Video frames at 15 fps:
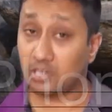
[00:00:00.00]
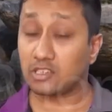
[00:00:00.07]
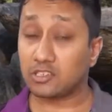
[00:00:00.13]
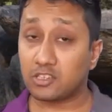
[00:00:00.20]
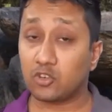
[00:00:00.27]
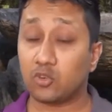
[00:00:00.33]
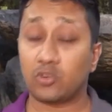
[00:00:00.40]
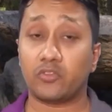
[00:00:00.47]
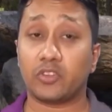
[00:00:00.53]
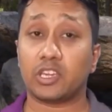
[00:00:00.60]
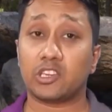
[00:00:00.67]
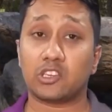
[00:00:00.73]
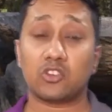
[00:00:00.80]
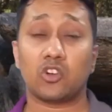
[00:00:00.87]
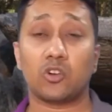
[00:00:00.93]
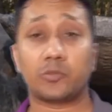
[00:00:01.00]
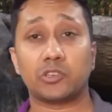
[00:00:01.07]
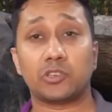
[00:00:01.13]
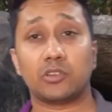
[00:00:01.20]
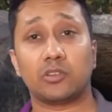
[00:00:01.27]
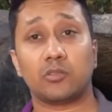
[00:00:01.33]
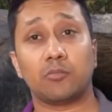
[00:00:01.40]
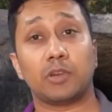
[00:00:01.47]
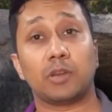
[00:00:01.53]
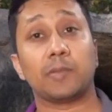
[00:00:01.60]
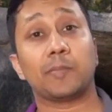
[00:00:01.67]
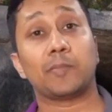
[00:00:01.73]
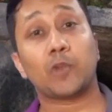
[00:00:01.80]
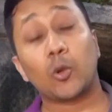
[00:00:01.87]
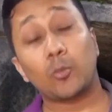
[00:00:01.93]
is a notification option, but my
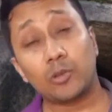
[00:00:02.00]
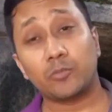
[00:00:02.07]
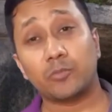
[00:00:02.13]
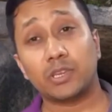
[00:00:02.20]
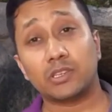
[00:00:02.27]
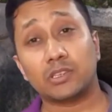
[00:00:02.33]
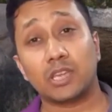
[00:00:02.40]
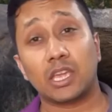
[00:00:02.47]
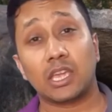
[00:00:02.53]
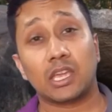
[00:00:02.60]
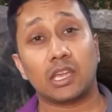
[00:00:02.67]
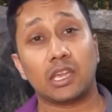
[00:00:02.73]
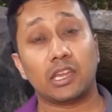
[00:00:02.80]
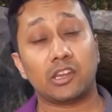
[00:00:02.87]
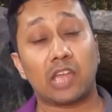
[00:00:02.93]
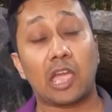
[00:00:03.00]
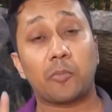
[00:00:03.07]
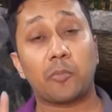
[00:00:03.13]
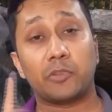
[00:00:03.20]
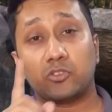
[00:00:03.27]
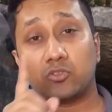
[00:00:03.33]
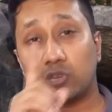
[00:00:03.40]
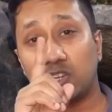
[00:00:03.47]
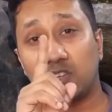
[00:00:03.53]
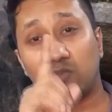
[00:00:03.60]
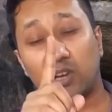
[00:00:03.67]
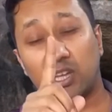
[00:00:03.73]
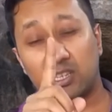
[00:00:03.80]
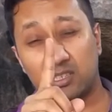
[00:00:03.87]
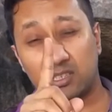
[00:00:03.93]
problem is it happens only
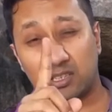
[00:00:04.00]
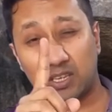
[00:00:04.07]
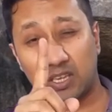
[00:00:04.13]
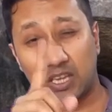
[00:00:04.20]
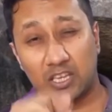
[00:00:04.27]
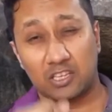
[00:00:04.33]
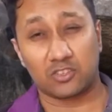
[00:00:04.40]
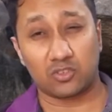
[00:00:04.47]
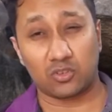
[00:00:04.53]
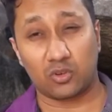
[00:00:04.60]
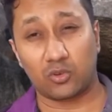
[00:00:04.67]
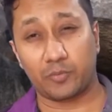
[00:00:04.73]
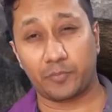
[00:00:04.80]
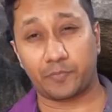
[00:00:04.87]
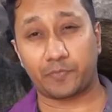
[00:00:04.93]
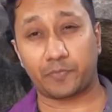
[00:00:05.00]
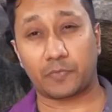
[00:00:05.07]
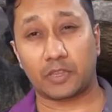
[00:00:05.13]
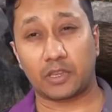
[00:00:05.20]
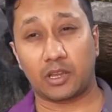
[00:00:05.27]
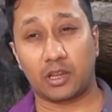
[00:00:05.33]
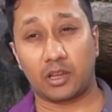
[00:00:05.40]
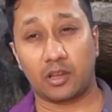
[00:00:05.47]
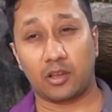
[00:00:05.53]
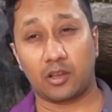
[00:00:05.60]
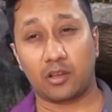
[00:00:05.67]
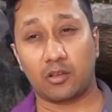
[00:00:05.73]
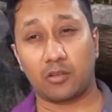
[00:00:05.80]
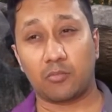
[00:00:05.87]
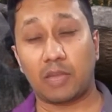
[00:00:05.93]
once. So
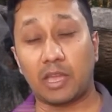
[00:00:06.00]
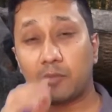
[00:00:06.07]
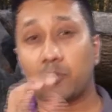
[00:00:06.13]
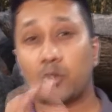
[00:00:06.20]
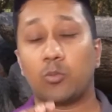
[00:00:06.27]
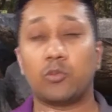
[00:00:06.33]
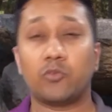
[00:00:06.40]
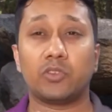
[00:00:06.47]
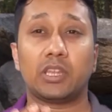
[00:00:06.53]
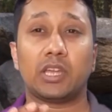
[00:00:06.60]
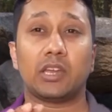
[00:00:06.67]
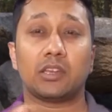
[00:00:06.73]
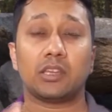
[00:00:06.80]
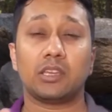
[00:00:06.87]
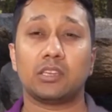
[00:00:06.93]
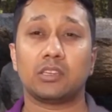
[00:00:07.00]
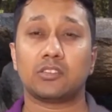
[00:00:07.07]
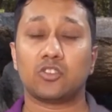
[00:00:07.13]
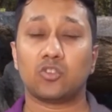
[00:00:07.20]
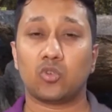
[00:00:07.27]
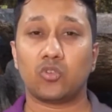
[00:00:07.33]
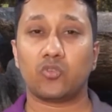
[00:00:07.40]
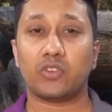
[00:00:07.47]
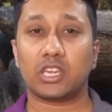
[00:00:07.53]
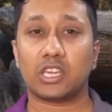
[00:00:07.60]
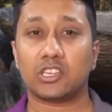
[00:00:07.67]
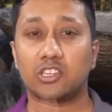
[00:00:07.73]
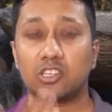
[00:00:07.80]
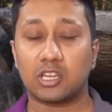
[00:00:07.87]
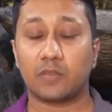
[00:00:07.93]
my problem with that is the
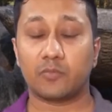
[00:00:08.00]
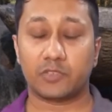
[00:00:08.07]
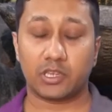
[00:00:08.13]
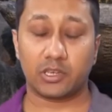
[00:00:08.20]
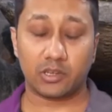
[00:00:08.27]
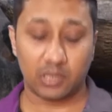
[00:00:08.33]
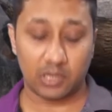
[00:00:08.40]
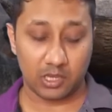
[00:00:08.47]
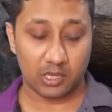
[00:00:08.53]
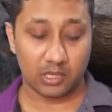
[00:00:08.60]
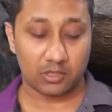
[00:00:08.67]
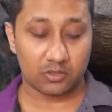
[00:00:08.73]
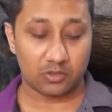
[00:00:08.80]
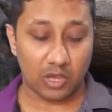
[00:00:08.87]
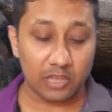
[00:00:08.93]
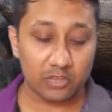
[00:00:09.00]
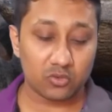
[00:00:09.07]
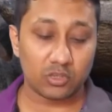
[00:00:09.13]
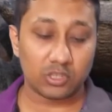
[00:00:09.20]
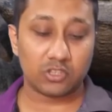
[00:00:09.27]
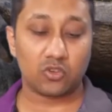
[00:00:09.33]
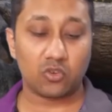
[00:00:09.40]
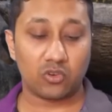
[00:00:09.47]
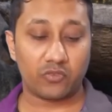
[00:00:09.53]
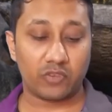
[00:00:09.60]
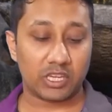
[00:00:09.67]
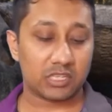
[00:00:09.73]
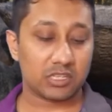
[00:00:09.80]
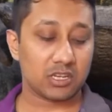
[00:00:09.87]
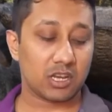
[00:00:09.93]
notification comes in. So as soon as the
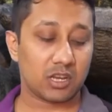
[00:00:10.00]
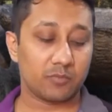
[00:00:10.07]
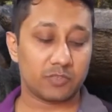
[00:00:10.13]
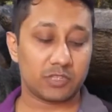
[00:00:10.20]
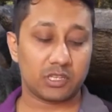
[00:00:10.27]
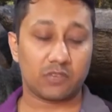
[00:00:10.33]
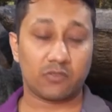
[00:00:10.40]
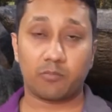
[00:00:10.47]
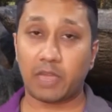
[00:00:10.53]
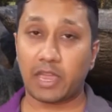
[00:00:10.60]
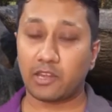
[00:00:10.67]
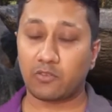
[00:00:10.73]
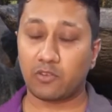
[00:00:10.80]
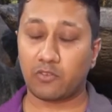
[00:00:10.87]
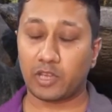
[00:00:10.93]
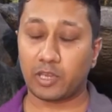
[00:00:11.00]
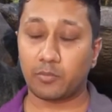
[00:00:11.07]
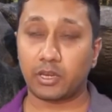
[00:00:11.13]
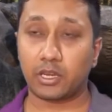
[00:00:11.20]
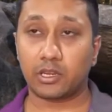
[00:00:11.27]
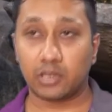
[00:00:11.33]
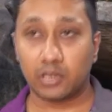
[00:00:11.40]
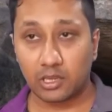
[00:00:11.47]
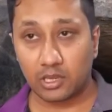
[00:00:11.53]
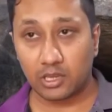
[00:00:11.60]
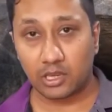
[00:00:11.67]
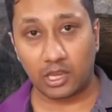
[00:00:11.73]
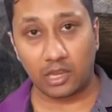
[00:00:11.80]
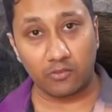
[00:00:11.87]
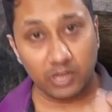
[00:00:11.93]
notification comes in, the band will vibrate.
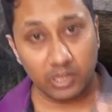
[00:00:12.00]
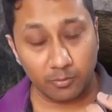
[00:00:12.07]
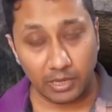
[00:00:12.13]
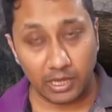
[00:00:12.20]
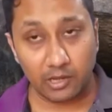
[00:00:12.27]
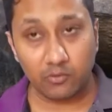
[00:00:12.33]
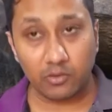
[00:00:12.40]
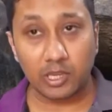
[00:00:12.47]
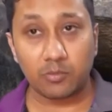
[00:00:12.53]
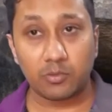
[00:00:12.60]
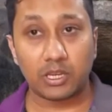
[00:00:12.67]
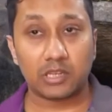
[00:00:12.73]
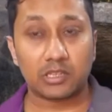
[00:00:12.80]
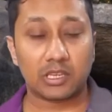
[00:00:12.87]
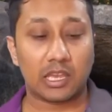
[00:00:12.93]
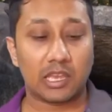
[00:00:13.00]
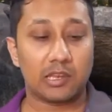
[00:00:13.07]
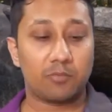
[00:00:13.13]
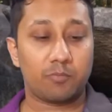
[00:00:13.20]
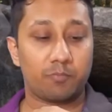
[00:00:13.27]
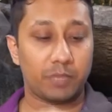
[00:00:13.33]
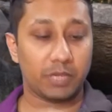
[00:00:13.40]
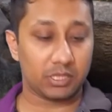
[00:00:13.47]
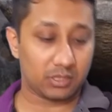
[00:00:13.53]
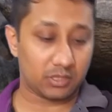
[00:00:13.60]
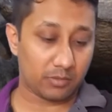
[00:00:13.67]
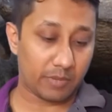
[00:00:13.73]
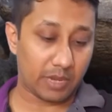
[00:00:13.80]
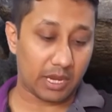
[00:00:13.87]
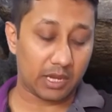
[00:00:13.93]
And when the band vibrates, I'll pick the
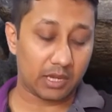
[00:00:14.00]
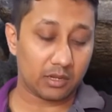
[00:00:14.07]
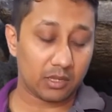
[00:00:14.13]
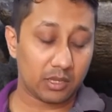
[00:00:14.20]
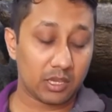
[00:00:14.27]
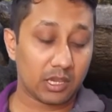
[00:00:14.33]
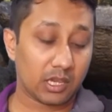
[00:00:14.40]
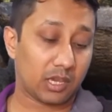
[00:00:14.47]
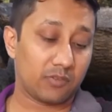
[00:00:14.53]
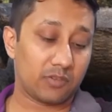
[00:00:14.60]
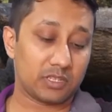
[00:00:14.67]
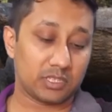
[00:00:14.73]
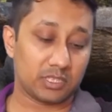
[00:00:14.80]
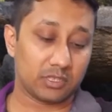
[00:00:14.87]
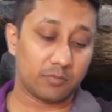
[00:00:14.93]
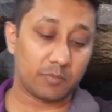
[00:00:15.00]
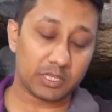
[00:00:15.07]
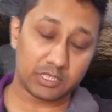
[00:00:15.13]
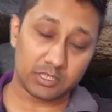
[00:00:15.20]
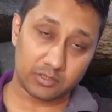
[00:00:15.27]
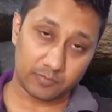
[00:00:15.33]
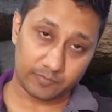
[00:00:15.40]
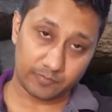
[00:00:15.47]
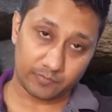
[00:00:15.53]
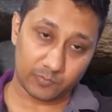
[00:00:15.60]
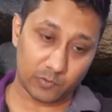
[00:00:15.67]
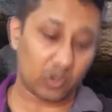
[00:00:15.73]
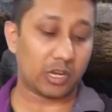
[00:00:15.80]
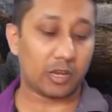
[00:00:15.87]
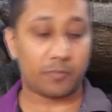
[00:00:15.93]
band, I will see the message.
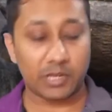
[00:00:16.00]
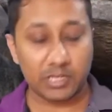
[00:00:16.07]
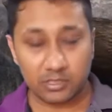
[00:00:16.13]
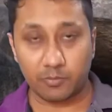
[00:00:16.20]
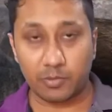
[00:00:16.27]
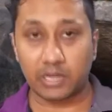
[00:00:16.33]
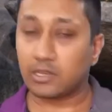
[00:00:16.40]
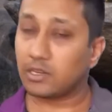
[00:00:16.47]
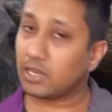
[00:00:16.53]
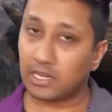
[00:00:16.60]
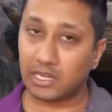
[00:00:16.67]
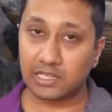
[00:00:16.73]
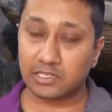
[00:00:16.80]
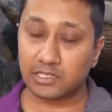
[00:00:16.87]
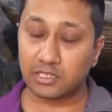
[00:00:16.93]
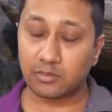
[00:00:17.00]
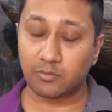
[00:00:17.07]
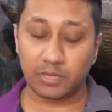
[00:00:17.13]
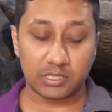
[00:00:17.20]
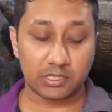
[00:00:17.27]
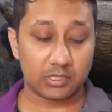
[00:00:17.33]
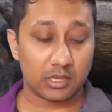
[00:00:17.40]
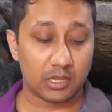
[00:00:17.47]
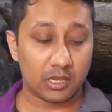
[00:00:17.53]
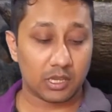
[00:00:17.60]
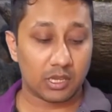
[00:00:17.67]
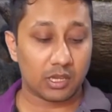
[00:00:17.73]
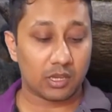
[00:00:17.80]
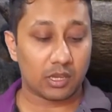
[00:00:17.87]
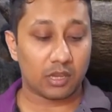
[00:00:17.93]
Or I press the button and I'll see the message.
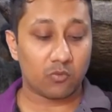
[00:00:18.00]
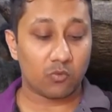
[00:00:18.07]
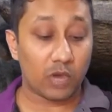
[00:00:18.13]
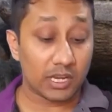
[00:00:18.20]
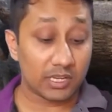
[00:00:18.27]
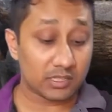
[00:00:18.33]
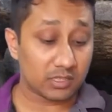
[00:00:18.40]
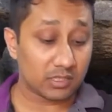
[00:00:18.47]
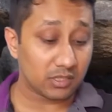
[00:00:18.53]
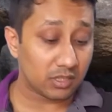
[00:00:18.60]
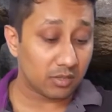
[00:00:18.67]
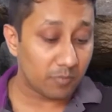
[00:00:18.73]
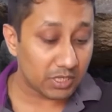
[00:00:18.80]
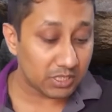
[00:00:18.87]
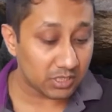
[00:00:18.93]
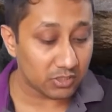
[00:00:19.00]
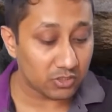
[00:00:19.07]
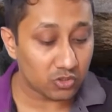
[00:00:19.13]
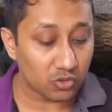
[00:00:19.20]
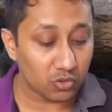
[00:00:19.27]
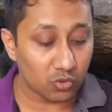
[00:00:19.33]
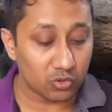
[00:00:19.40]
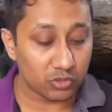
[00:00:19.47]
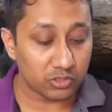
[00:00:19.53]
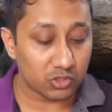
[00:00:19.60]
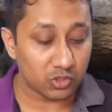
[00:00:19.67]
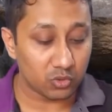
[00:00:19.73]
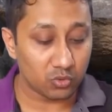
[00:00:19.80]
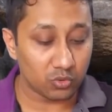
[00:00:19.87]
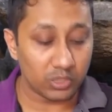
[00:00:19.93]
And once the message scrolls
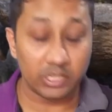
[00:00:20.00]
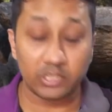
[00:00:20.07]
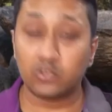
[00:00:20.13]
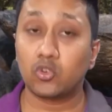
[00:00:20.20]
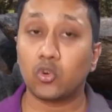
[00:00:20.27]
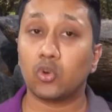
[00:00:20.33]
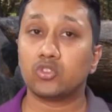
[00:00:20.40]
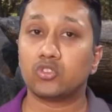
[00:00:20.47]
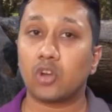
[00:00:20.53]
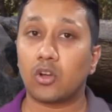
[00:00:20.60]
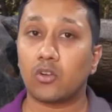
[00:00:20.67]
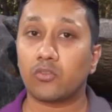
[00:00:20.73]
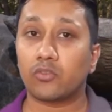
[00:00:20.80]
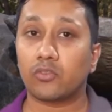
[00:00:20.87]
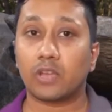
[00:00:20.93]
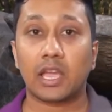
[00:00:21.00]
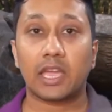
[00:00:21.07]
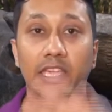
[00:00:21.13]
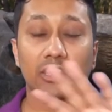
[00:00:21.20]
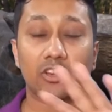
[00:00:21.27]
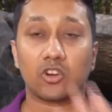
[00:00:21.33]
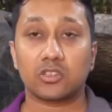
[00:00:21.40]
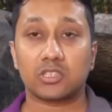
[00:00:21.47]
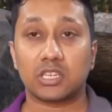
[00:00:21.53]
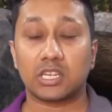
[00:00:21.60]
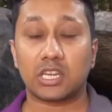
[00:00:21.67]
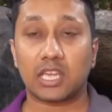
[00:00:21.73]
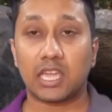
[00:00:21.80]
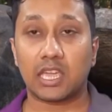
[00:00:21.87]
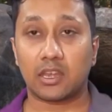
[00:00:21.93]
through, it goes off. I cannot see it
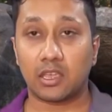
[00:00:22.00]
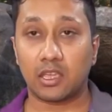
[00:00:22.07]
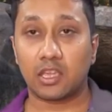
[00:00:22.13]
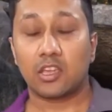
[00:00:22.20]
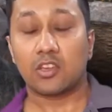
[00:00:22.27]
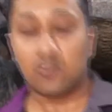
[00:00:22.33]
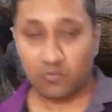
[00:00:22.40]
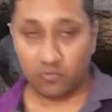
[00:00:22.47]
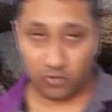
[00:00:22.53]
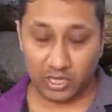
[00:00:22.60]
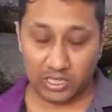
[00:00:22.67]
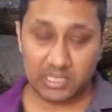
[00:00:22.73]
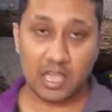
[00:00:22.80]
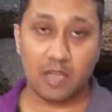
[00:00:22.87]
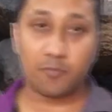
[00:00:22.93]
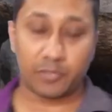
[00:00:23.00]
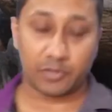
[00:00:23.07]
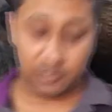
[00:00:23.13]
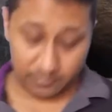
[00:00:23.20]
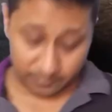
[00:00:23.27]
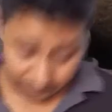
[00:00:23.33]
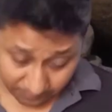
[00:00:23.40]
again. For example,